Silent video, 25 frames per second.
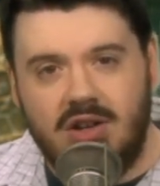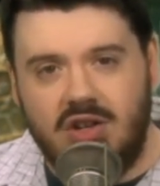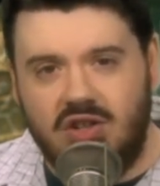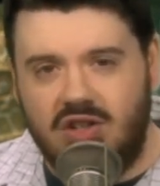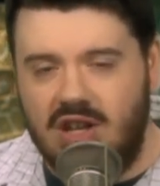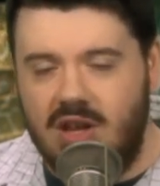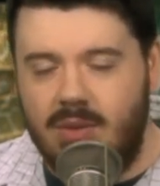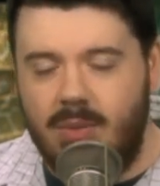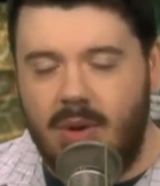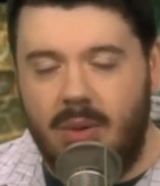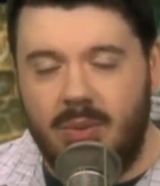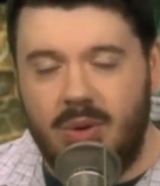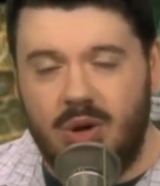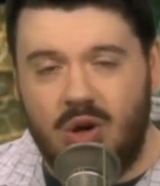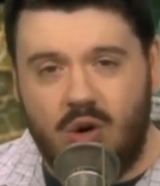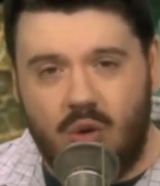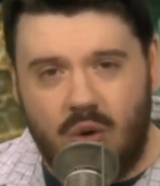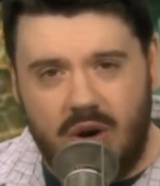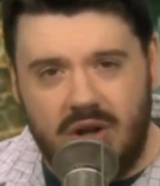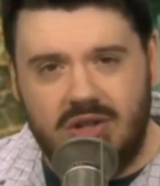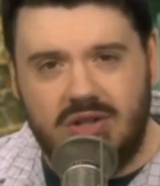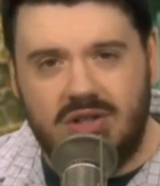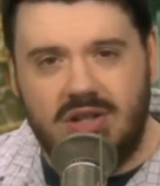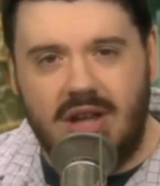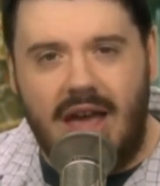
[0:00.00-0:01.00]
Just email me
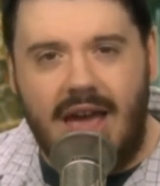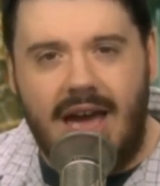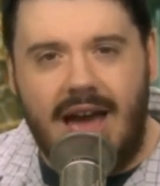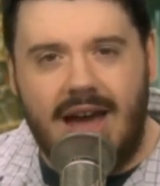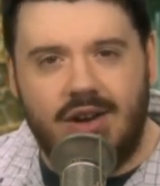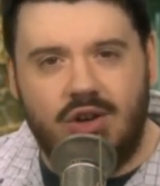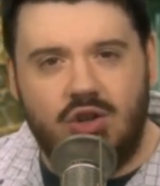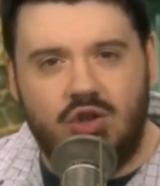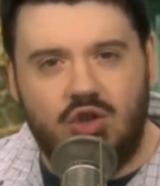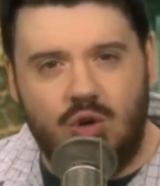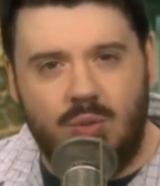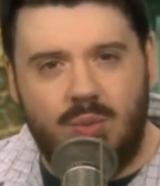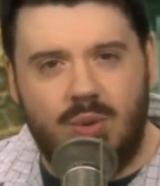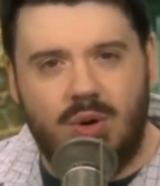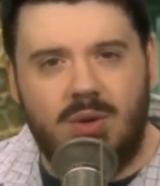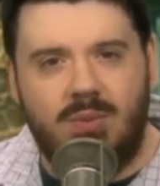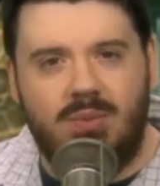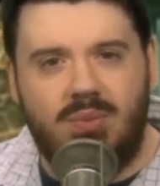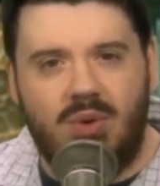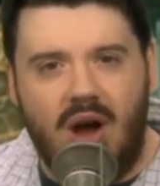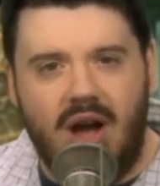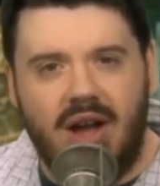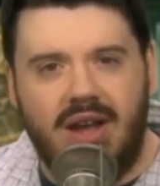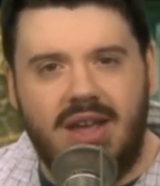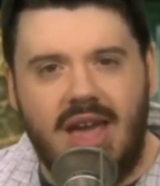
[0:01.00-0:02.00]
Chris at
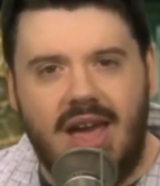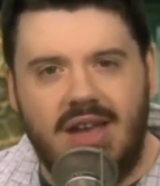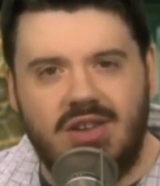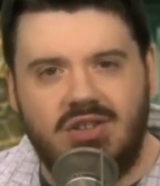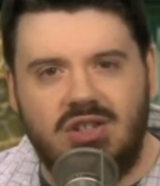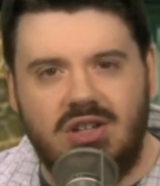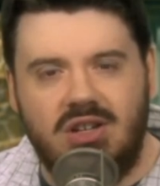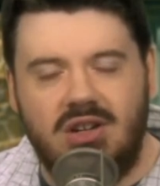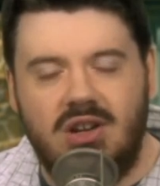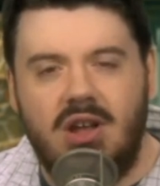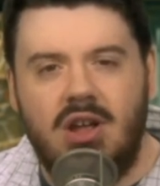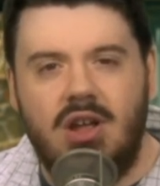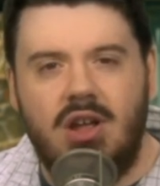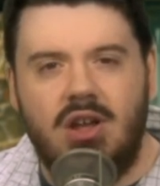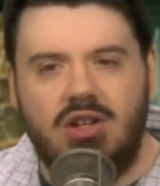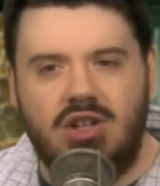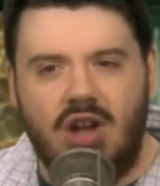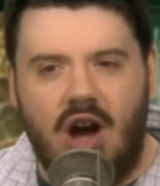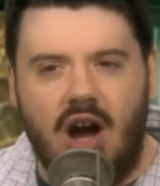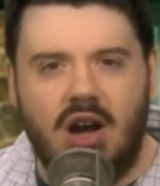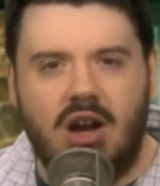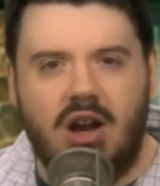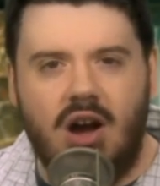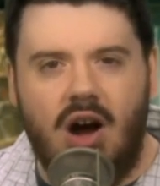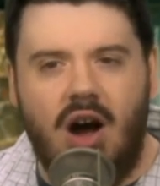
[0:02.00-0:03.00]

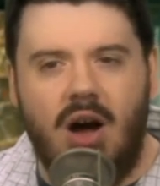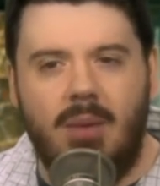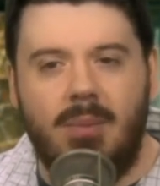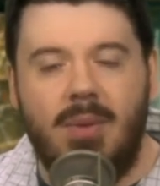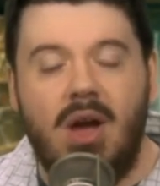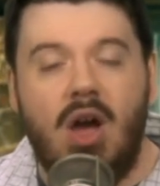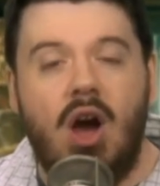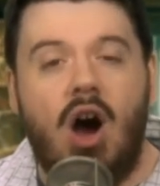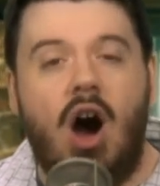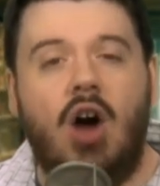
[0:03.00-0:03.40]
JupiterBroadcasting.com.